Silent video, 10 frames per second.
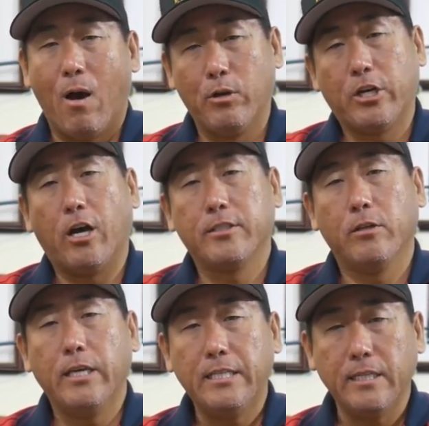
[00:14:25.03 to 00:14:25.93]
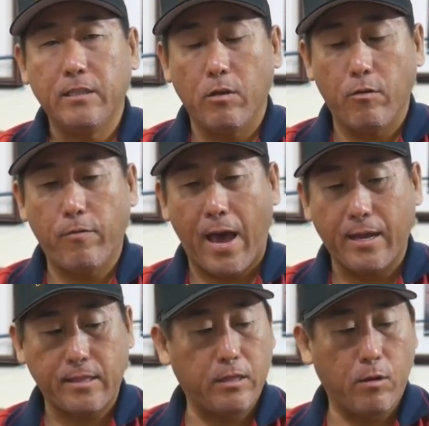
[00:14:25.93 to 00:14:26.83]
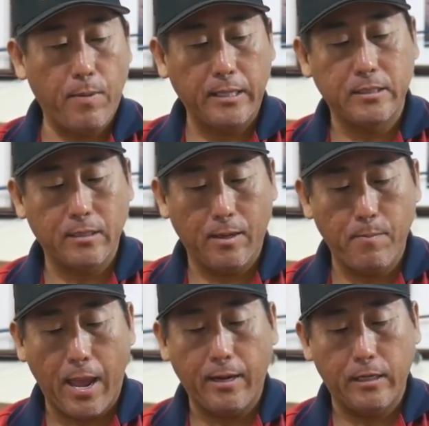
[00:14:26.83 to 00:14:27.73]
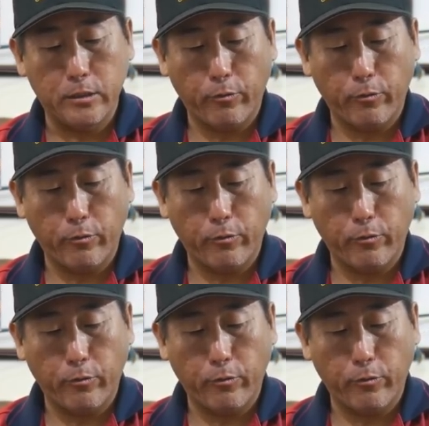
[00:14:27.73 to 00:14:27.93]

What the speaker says: which also leads into the fact that they're basically maintenance